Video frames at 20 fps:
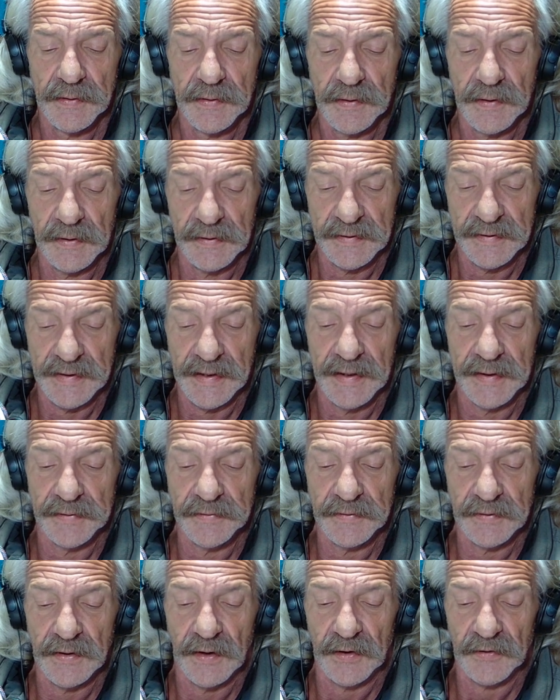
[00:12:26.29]
Again,
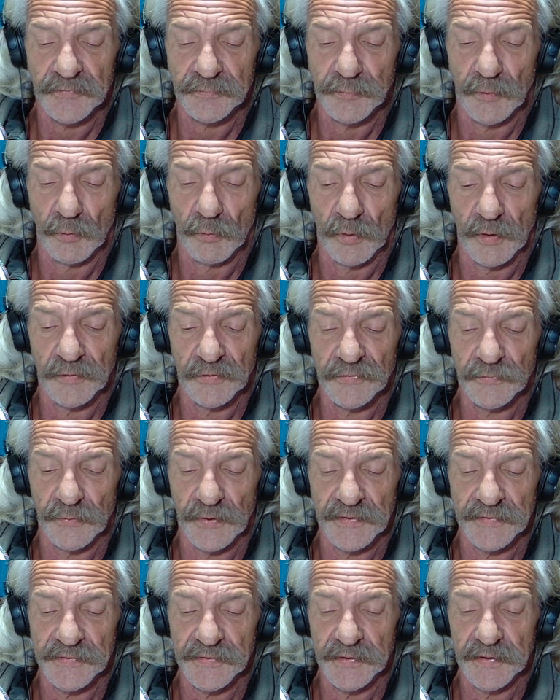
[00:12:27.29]
the gospel was
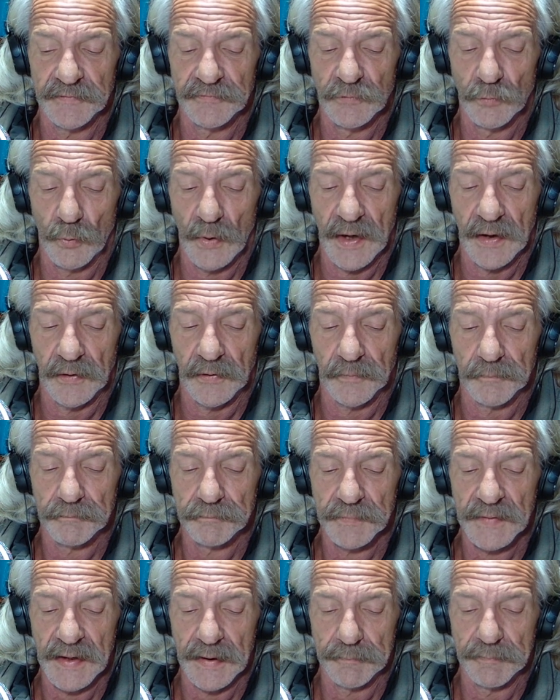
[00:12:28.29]
received well,
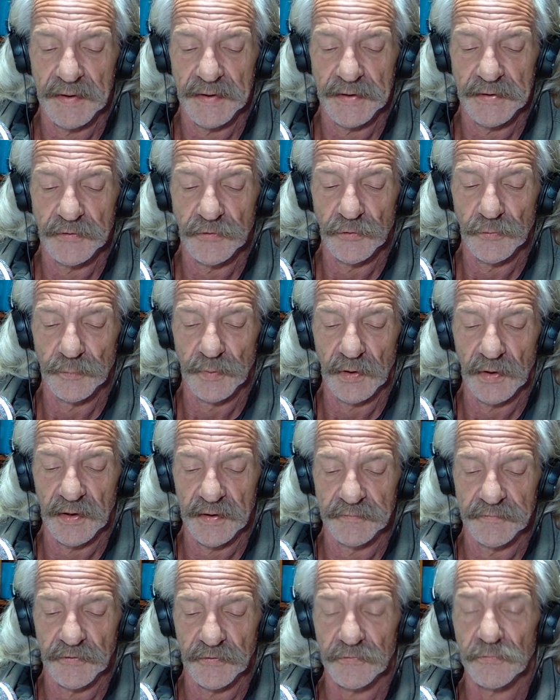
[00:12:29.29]
and many new
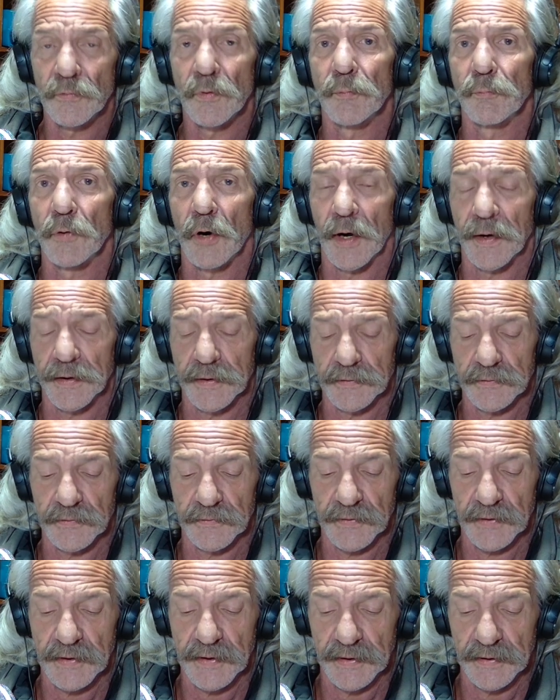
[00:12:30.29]
believers were brought into
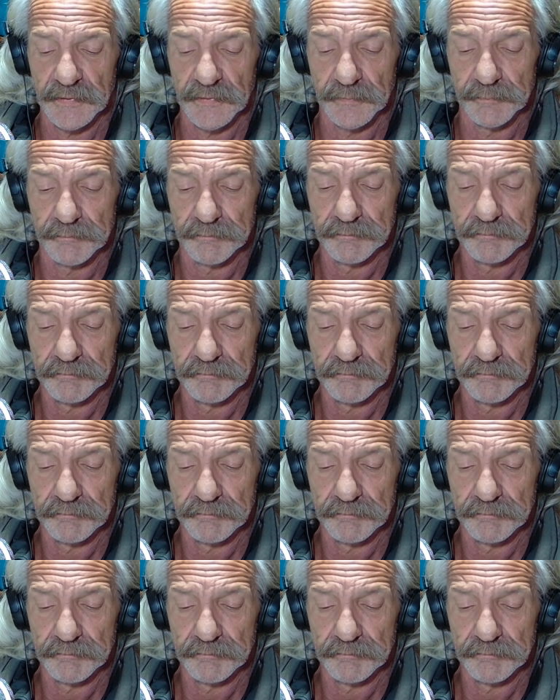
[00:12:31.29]
the kingdom.